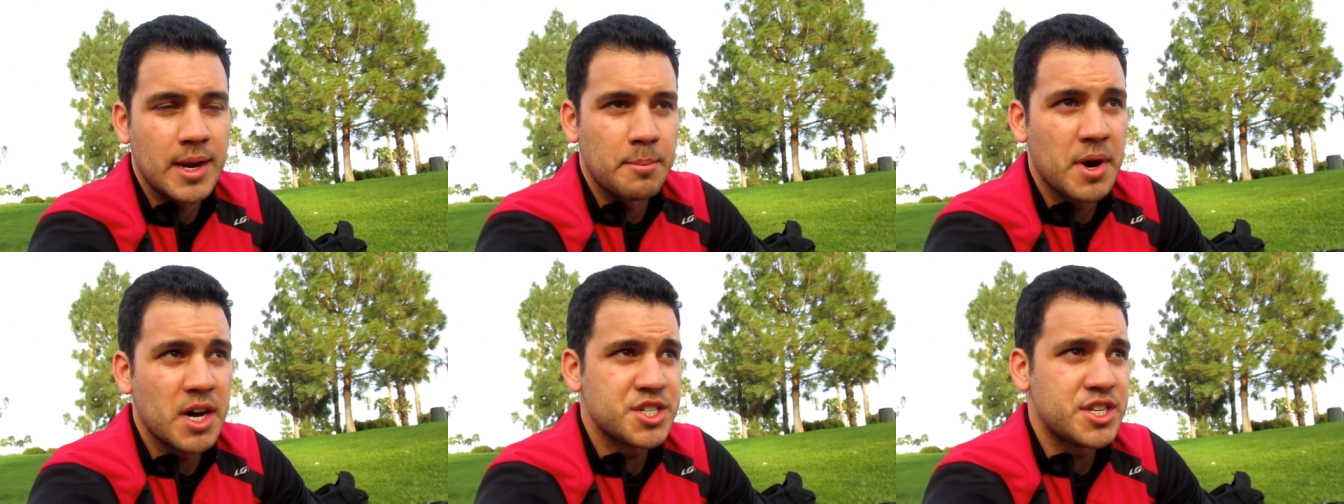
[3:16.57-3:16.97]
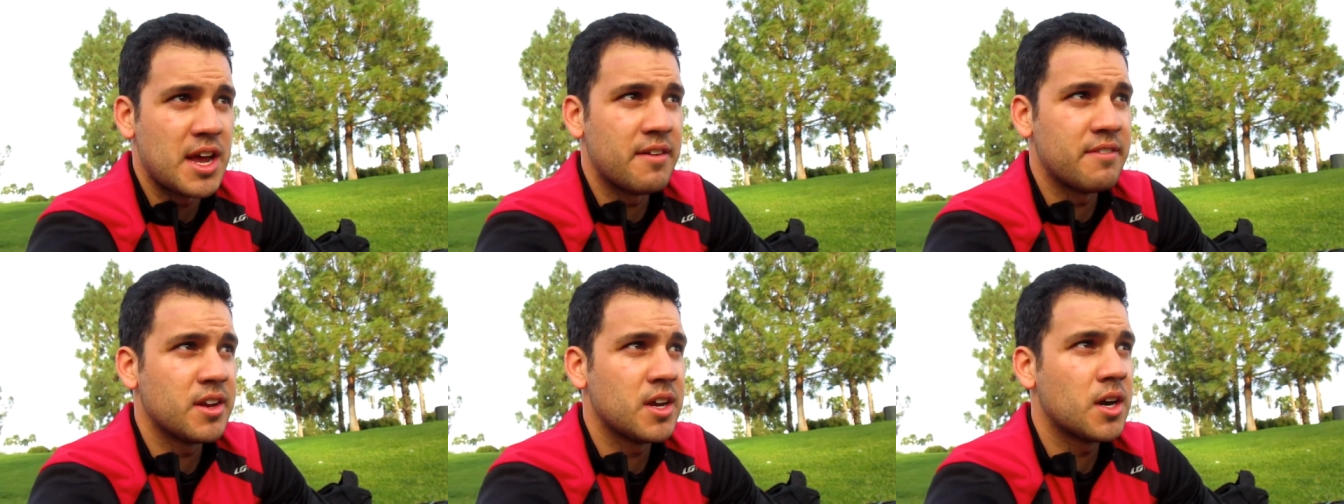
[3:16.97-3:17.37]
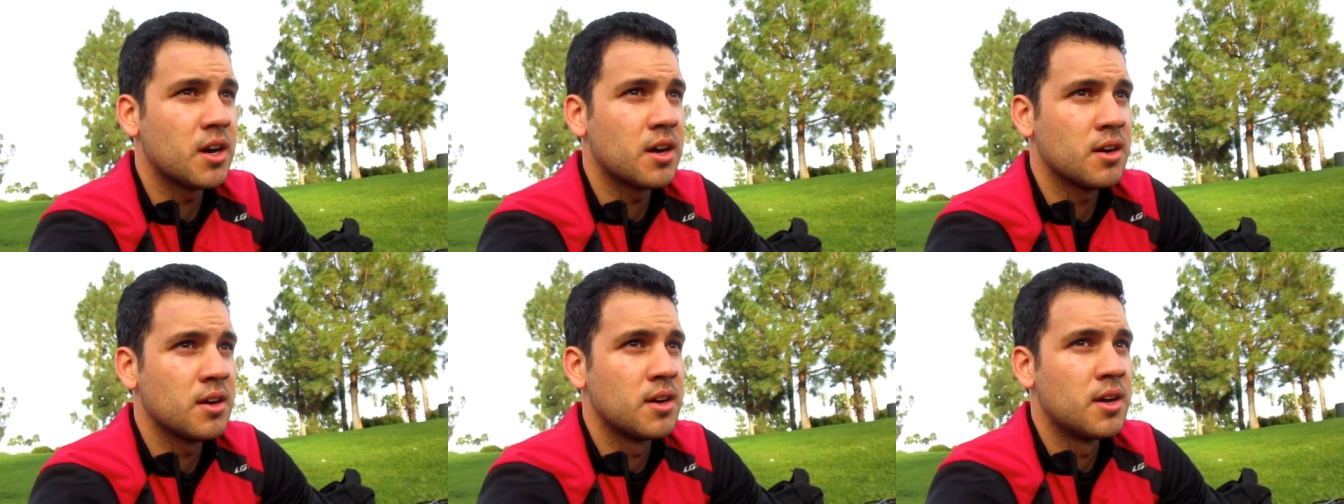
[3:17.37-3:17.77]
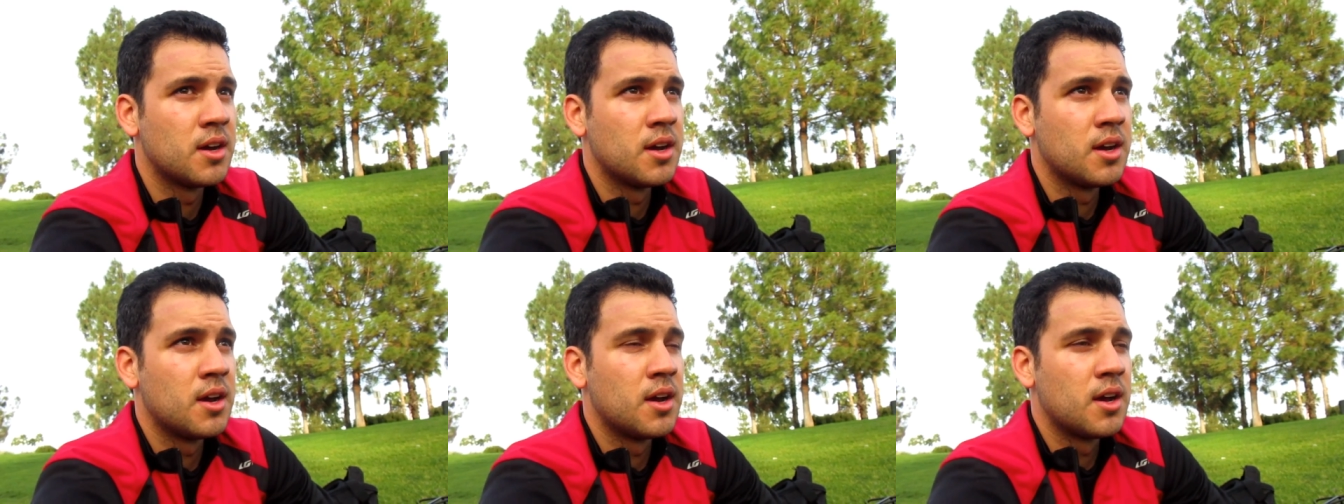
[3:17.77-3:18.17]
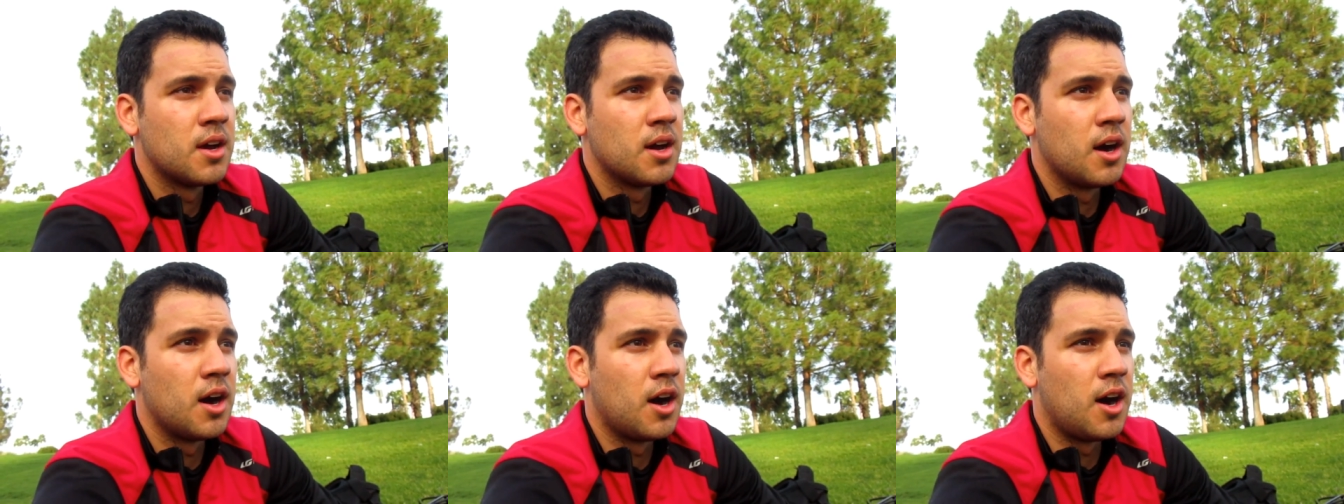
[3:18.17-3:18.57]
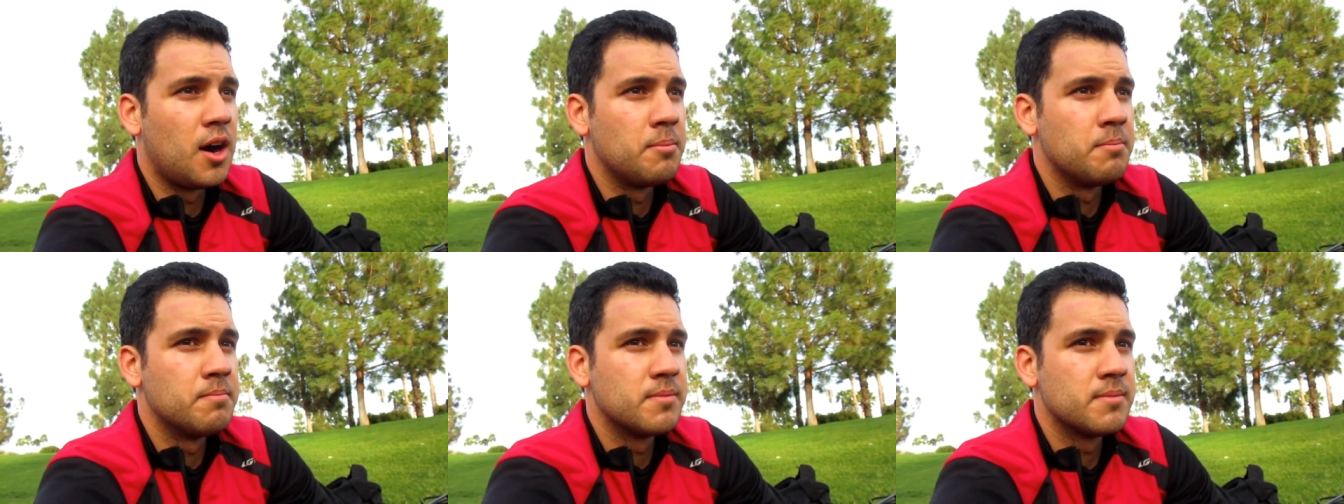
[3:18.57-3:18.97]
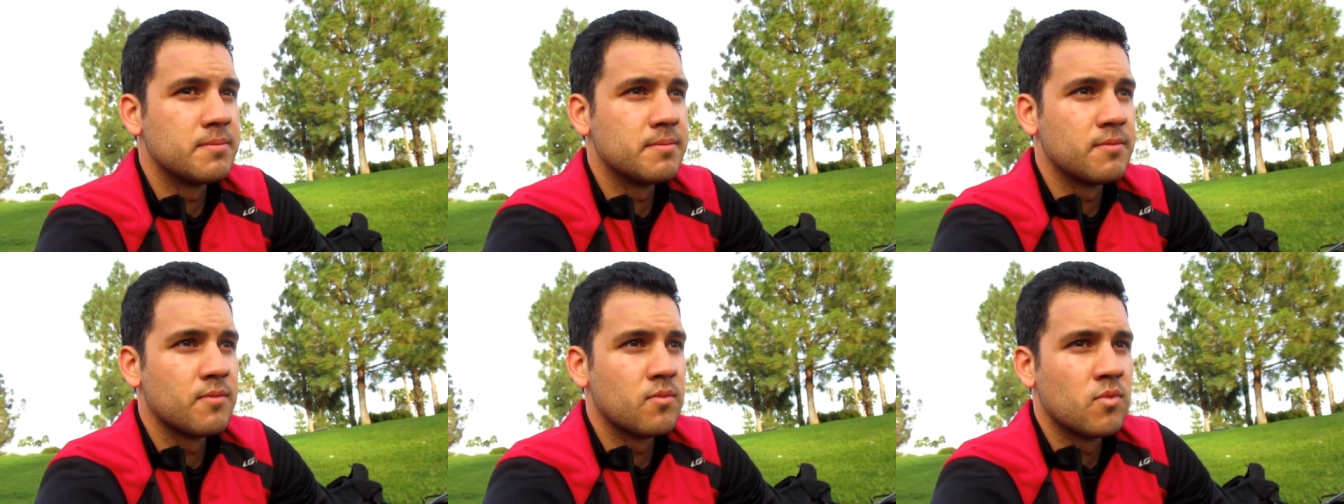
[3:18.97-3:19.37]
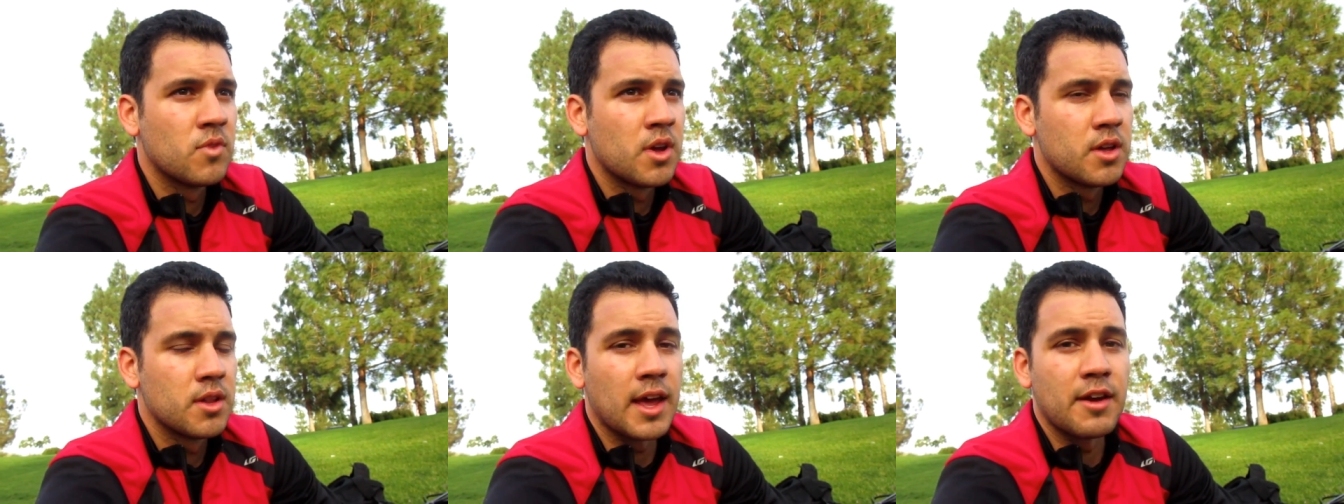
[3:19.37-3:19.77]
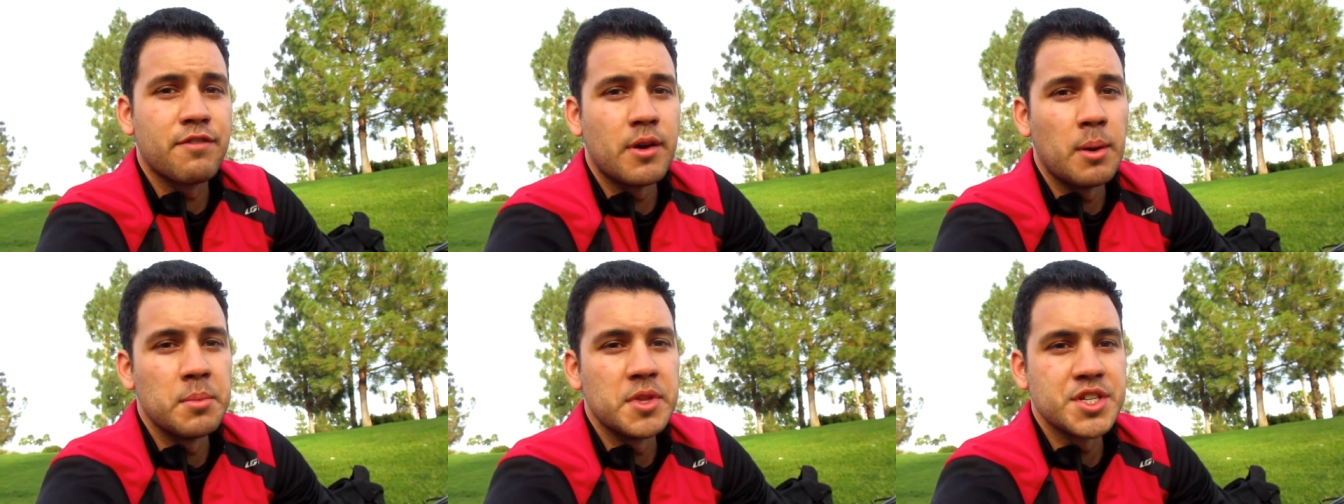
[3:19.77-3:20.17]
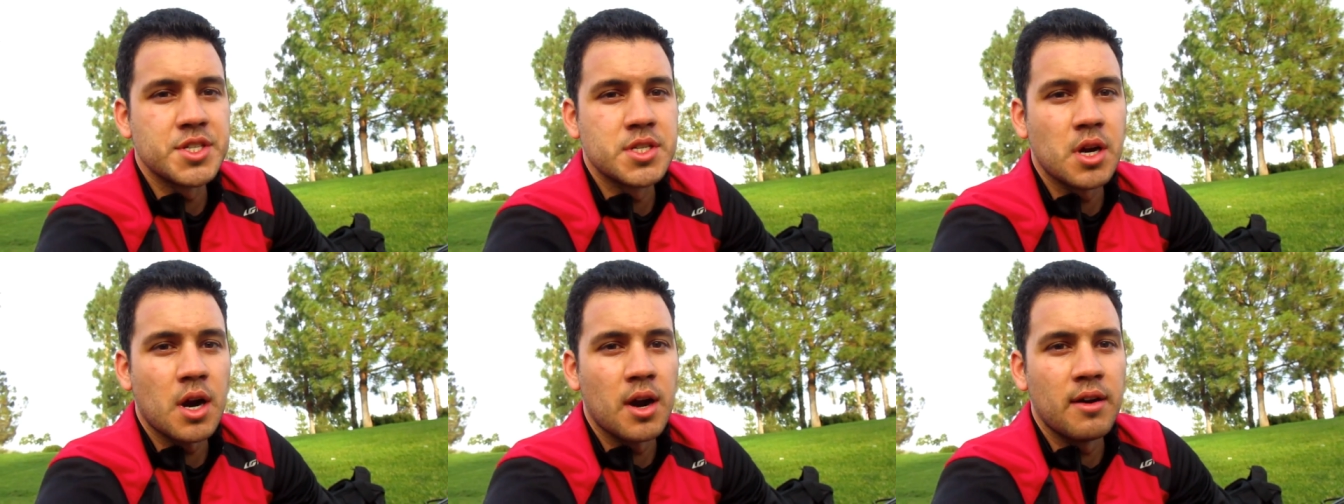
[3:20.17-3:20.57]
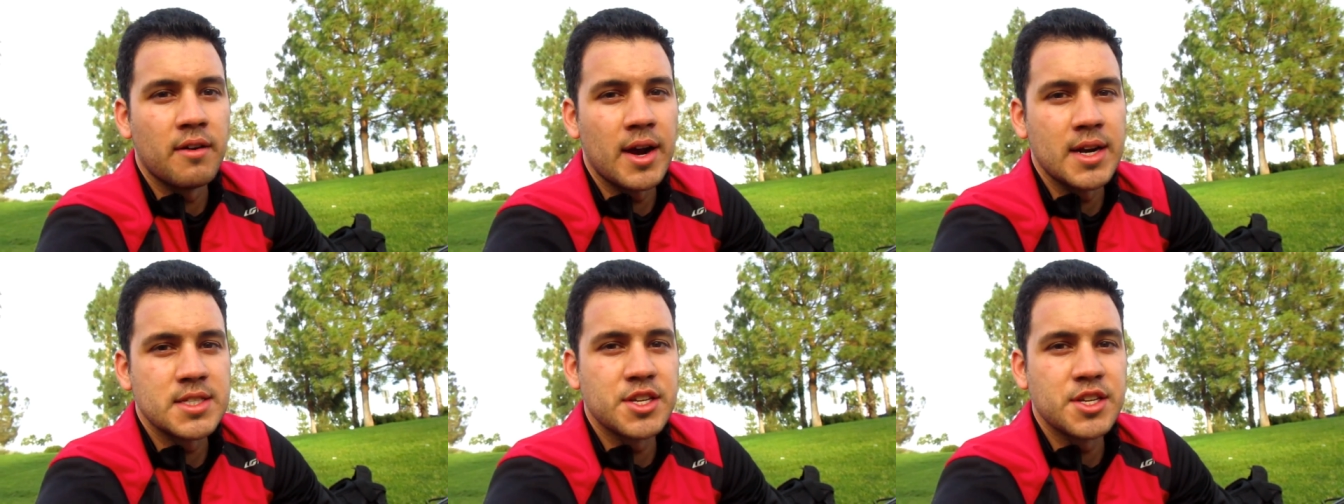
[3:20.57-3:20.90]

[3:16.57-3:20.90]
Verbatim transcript: Much heavier, like from the start, right?